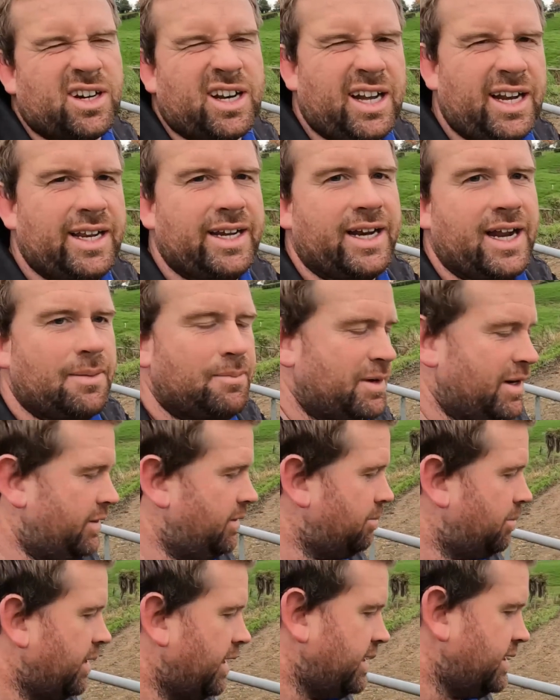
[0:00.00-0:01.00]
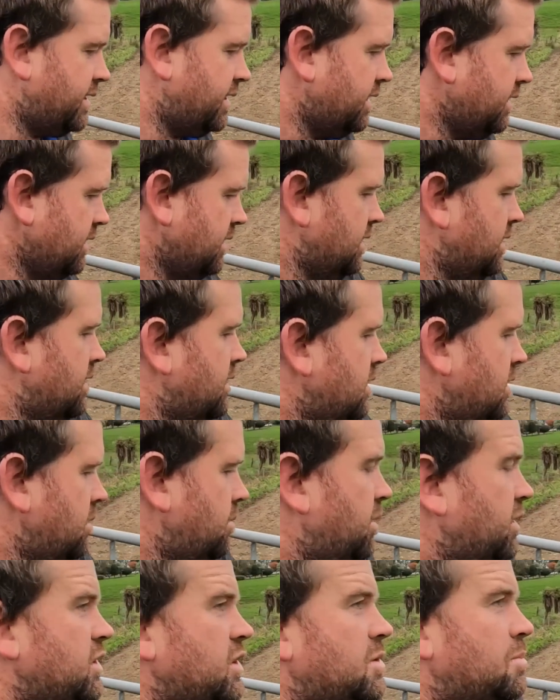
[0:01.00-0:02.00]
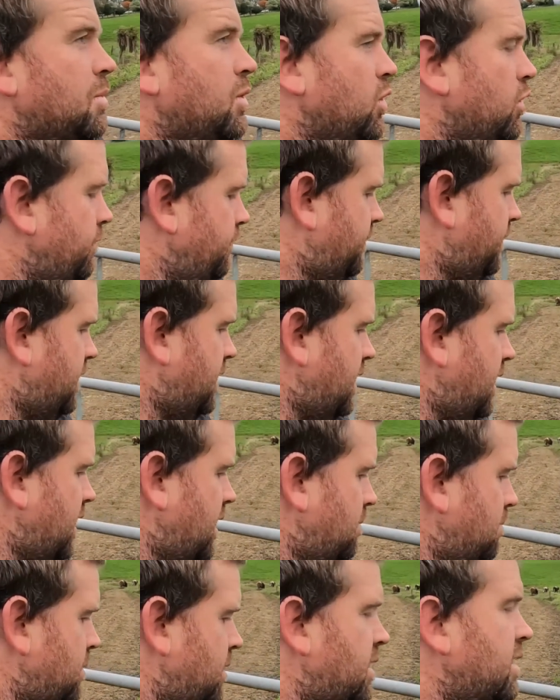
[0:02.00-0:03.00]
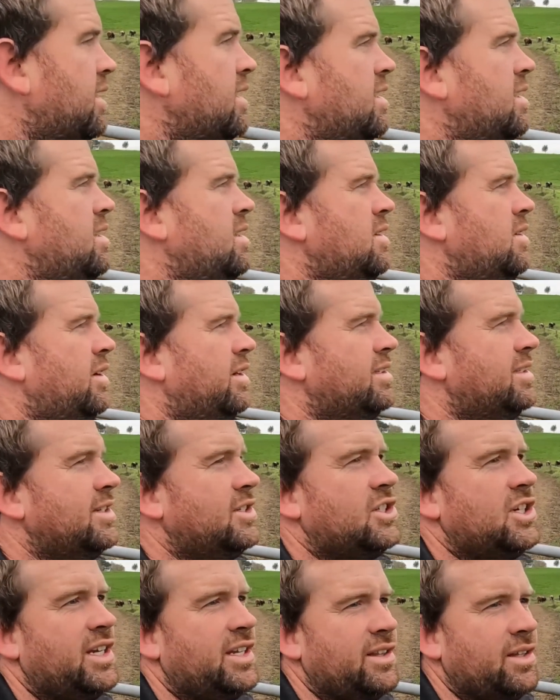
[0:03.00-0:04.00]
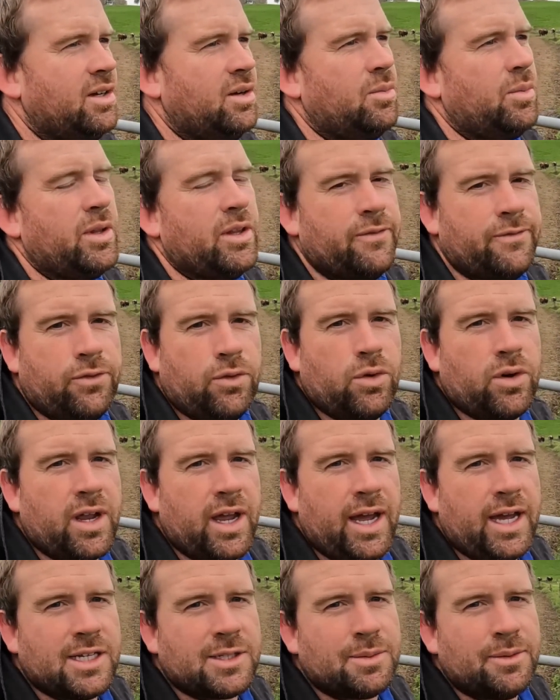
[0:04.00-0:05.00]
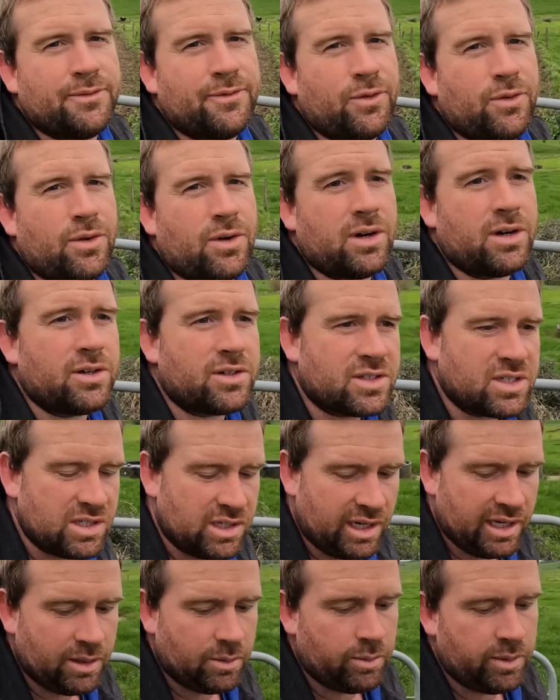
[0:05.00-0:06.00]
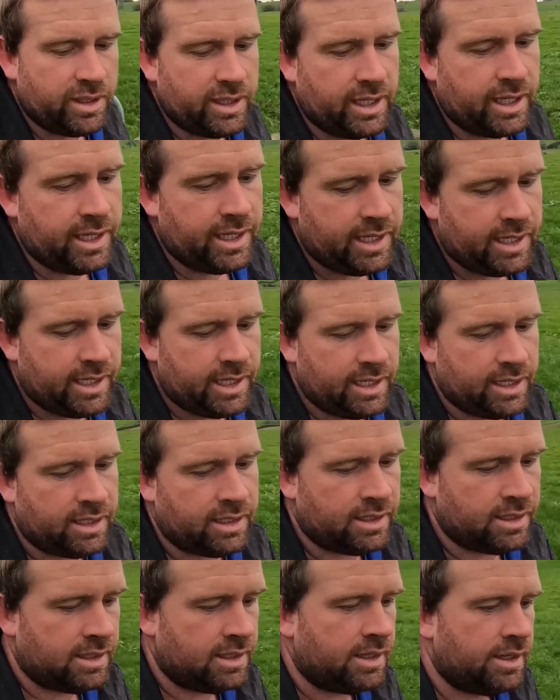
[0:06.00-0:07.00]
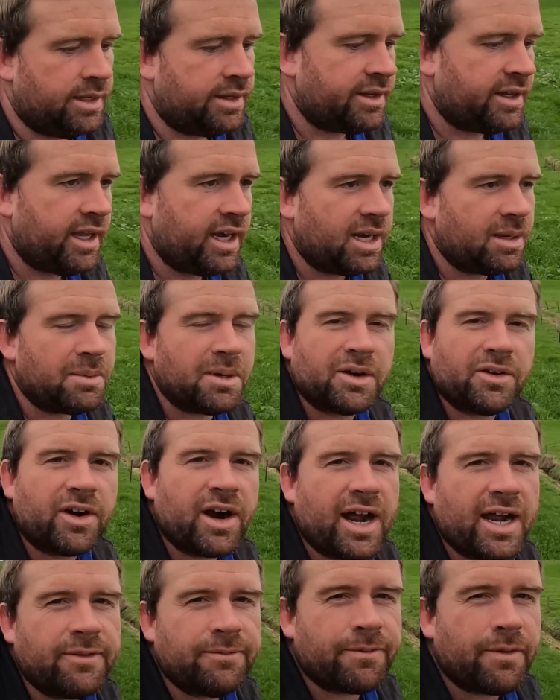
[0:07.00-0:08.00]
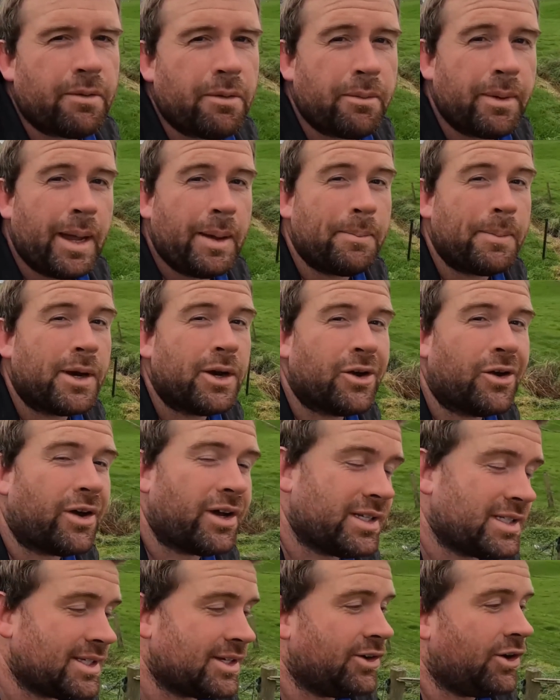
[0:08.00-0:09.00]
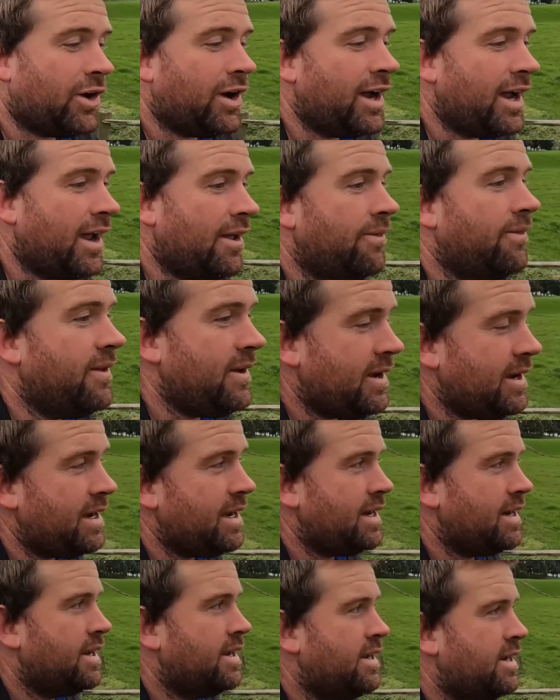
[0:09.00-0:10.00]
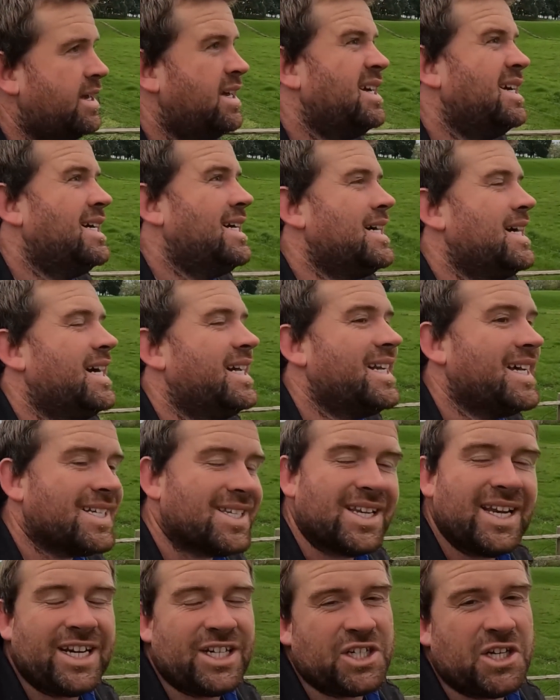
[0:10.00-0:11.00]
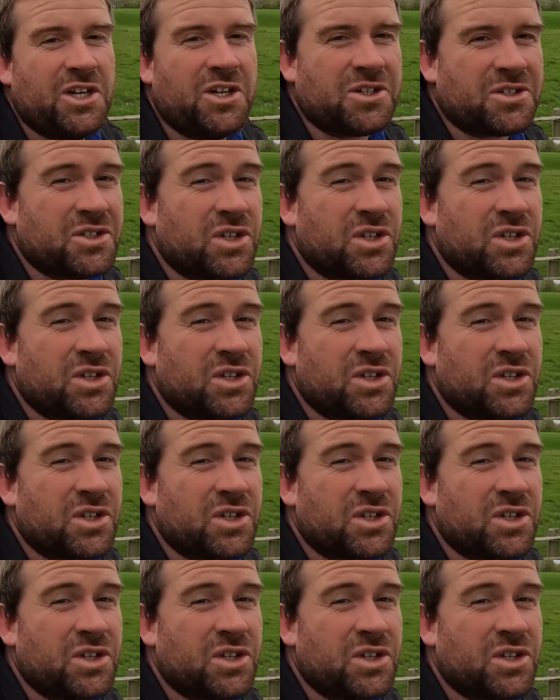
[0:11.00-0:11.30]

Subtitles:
of cleaning up around the place. But I just moved them. I did check the weather forecast before. It looks like we are getting a bit of rain from about midnight tonight, and then it doesn't actually look